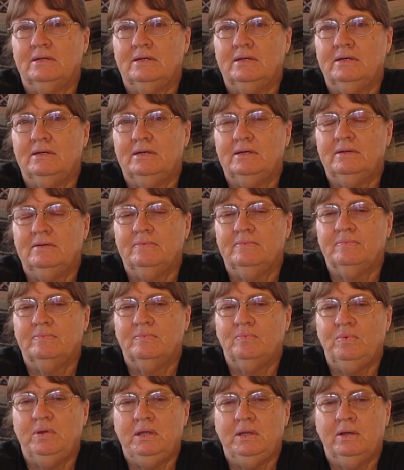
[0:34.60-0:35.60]
Uh,
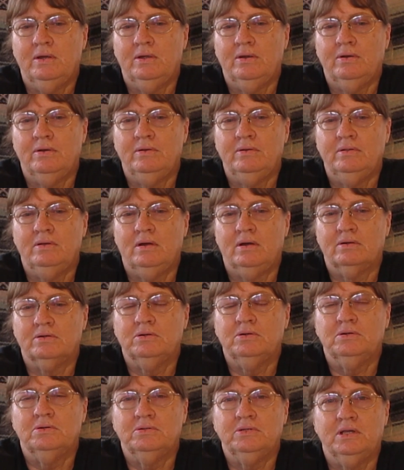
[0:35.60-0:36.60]
we heard our
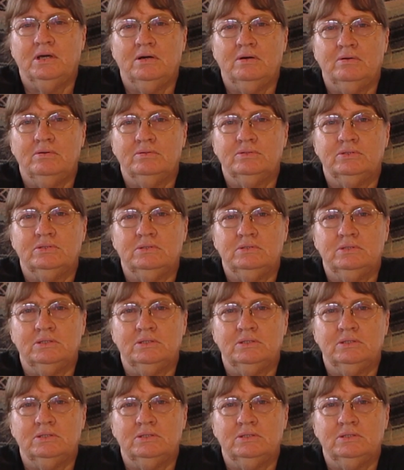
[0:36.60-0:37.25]
girl dogs